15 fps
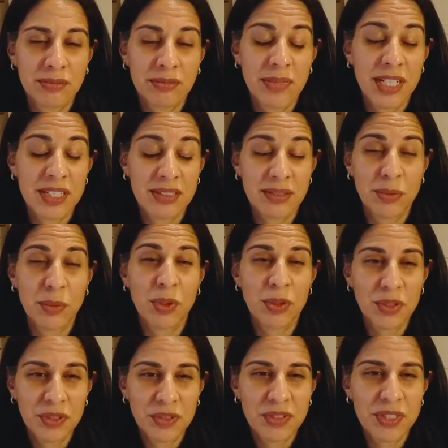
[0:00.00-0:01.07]
makes a
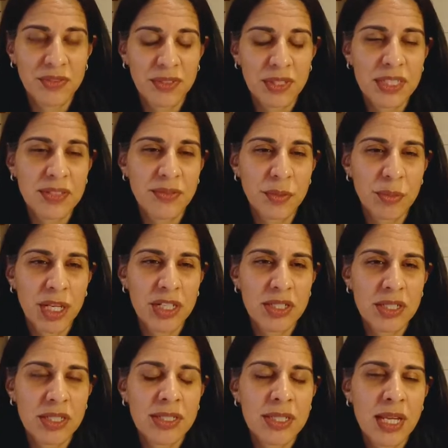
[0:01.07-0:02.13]
world of difference for
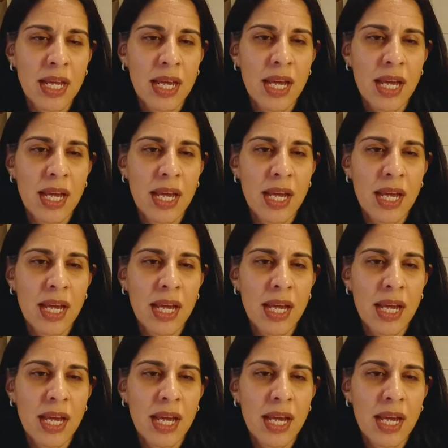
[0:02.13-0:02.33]
patients